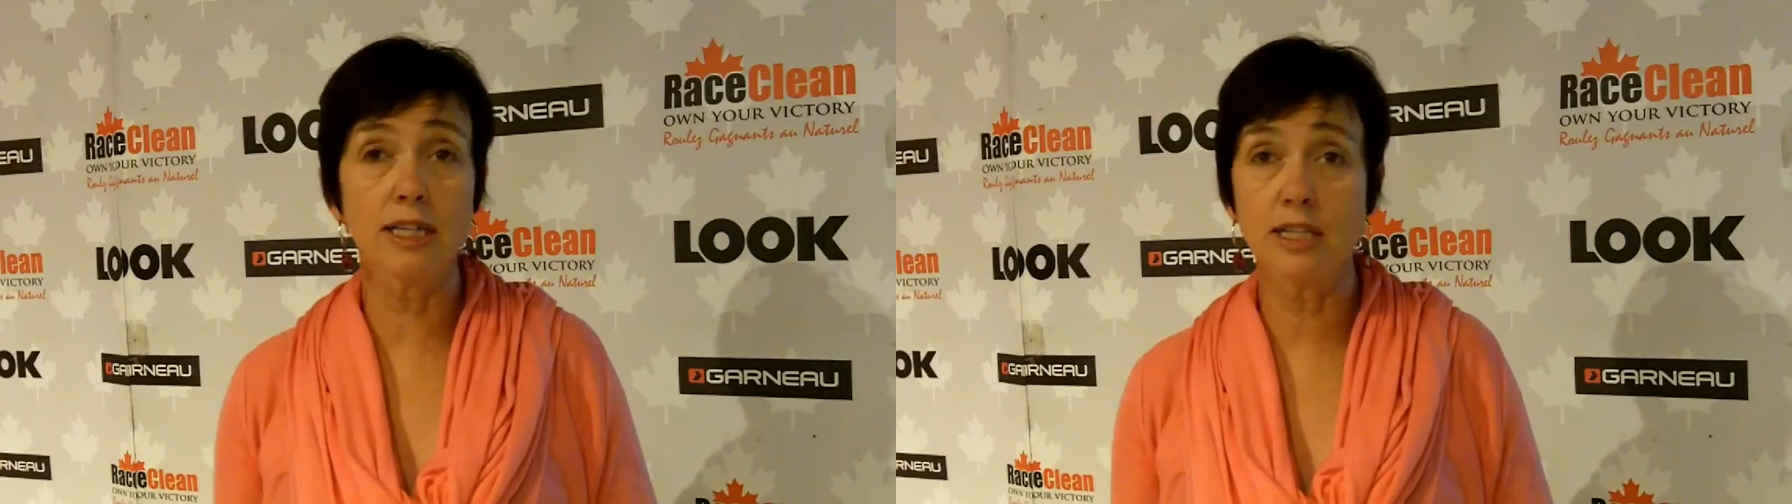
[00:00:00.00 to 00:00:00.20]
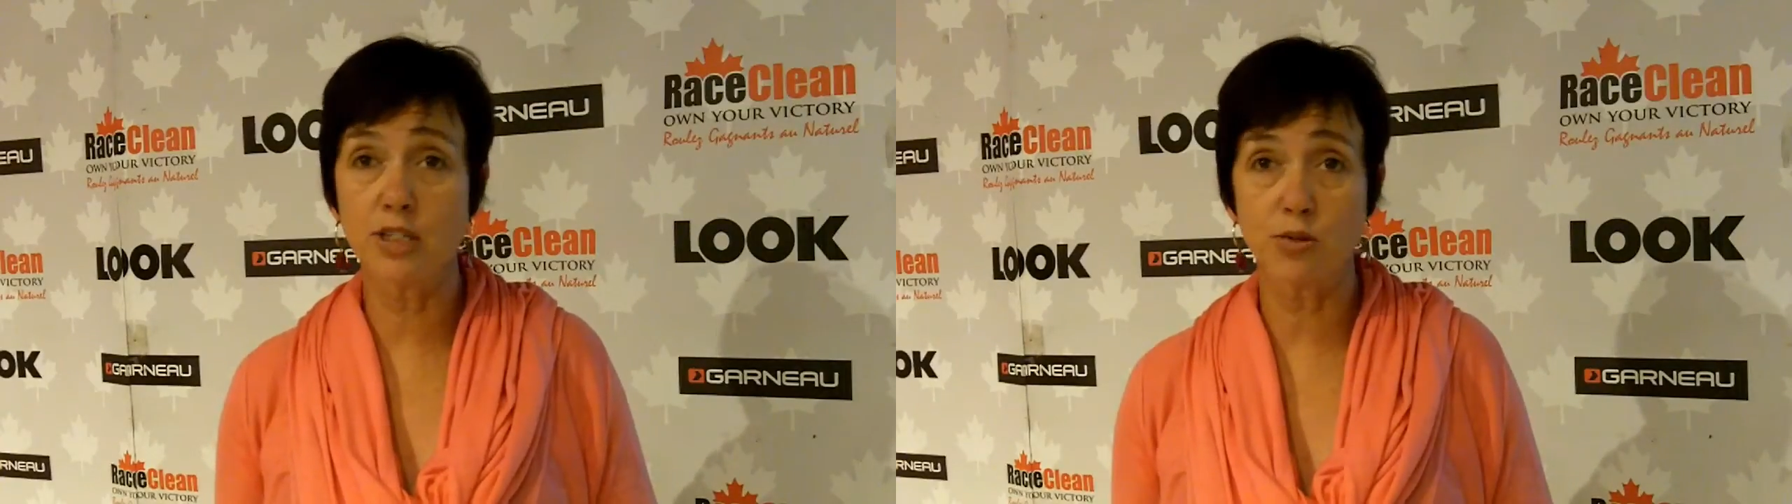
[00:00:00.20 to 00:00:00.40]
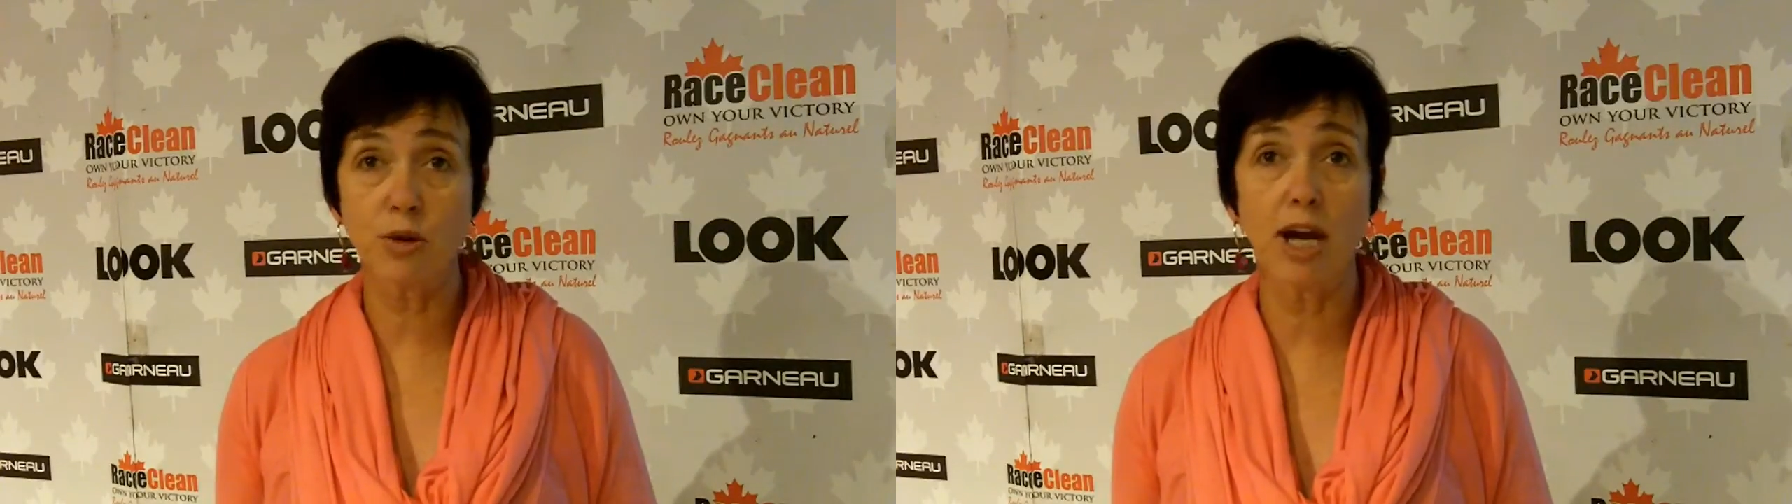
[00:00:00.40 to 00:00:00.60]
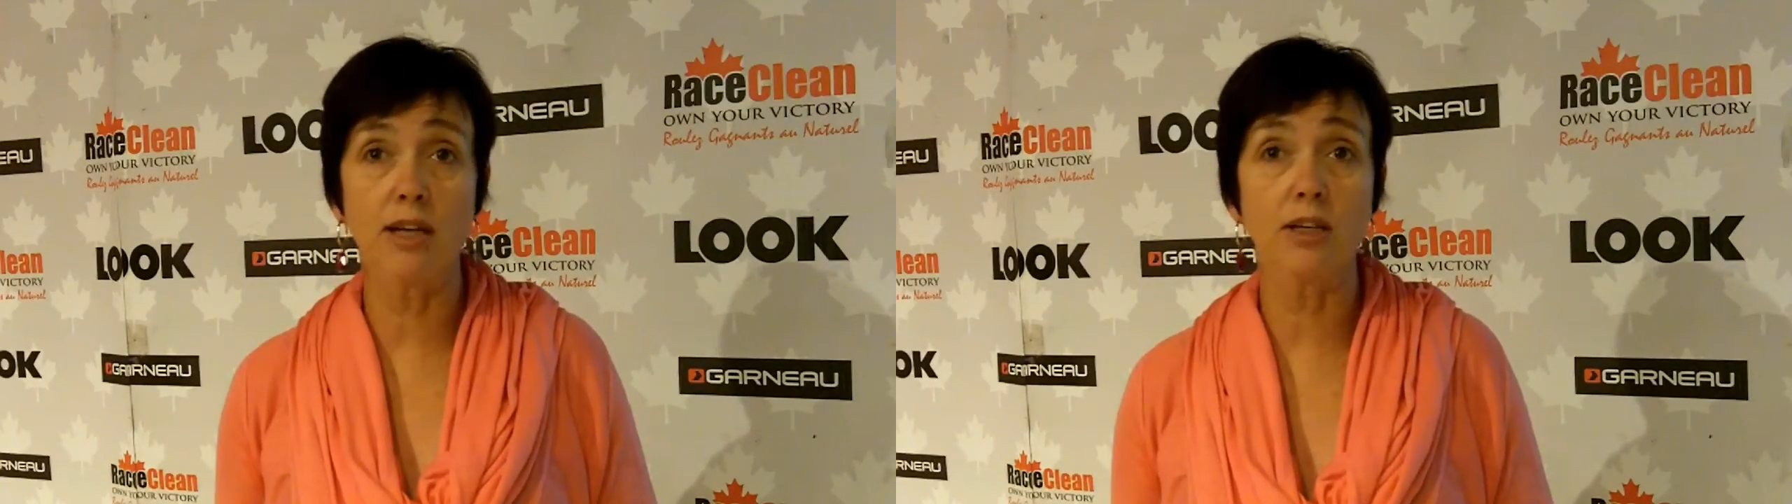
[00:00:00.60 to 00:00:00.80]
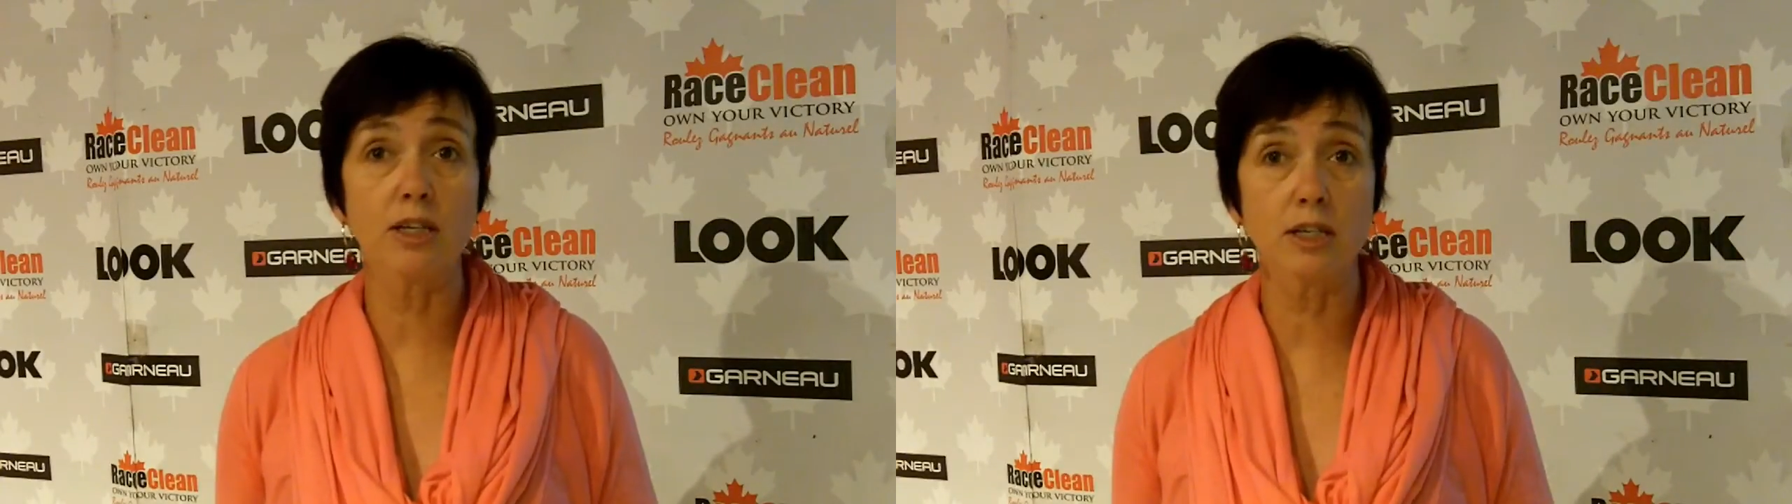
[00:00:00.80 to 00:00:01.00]
each
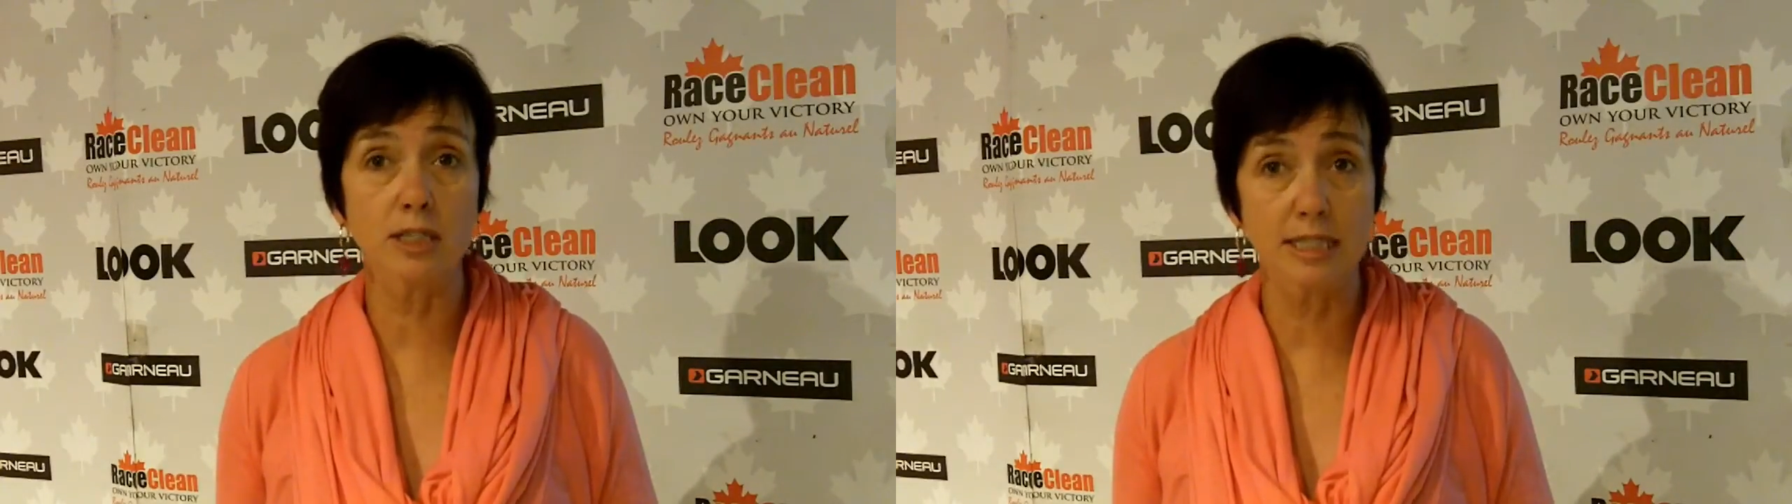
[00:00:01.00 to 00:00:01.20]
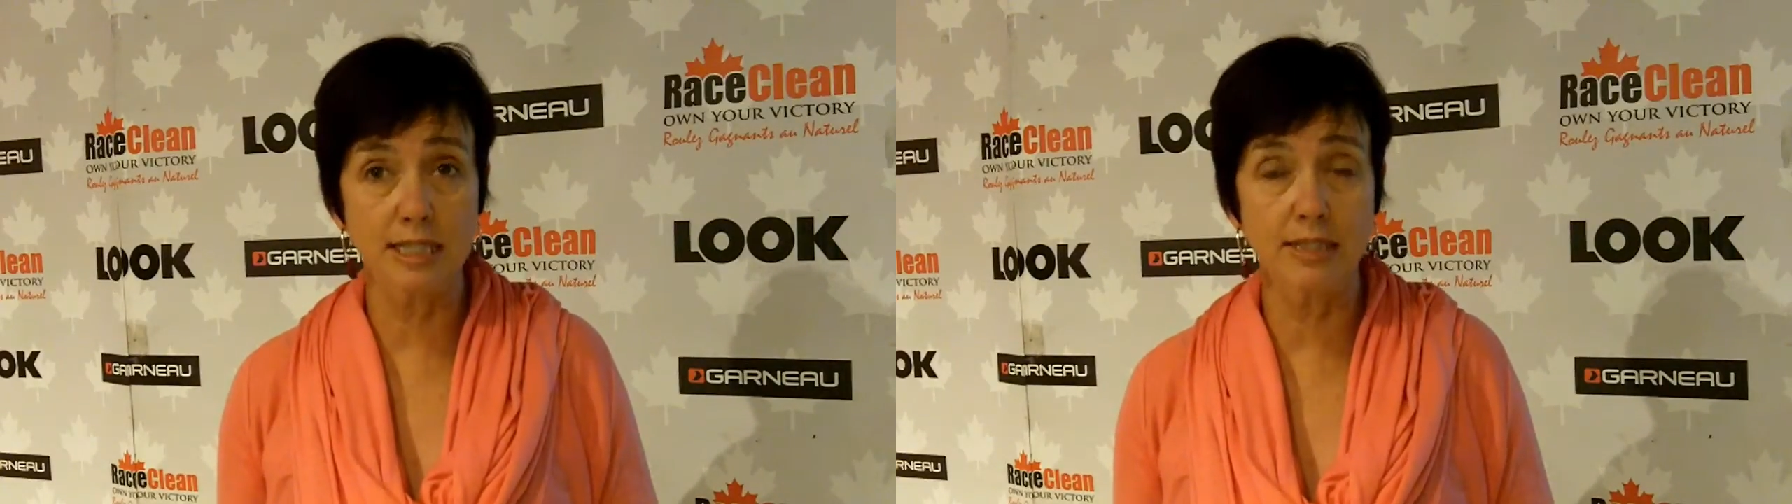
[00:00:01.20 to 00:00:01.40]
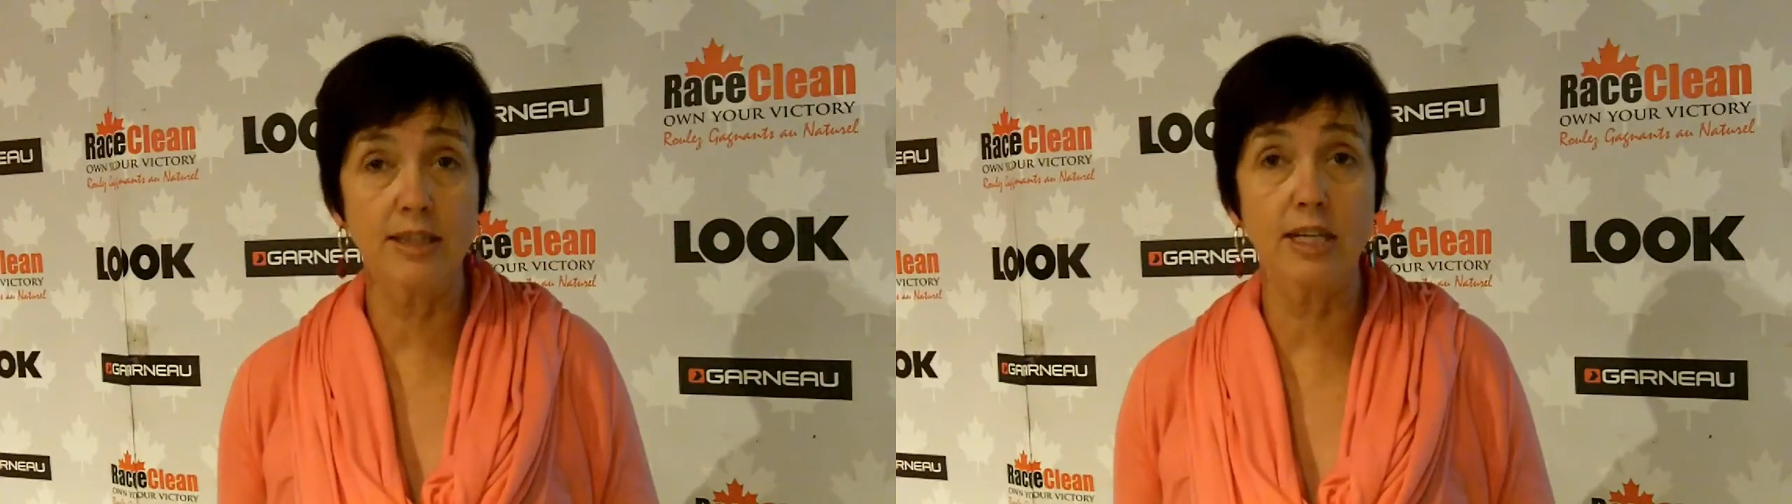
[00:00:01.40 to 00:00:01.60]
rider did